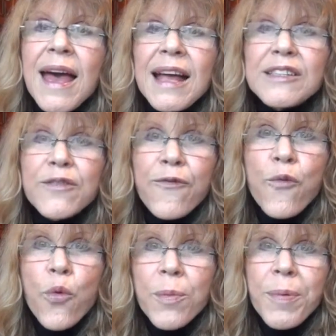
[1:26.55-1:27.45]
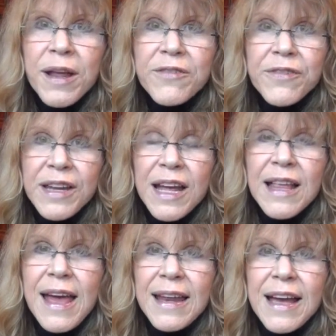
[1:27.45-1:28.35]
It's a 4 butter
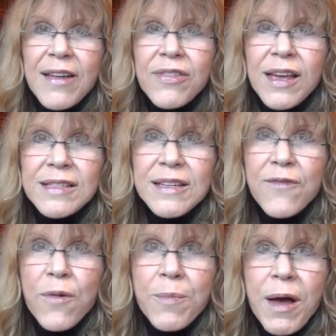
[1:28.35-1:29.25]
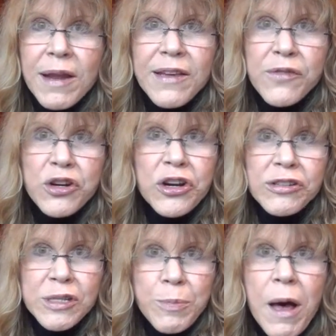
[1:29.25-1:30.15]
vanilla, and I got the idea from Bonnie of Good
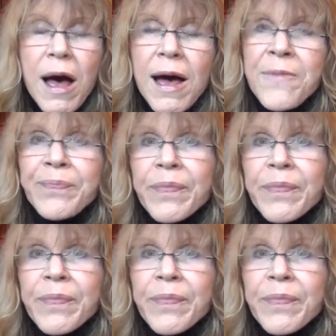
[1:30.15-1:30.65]
Spa,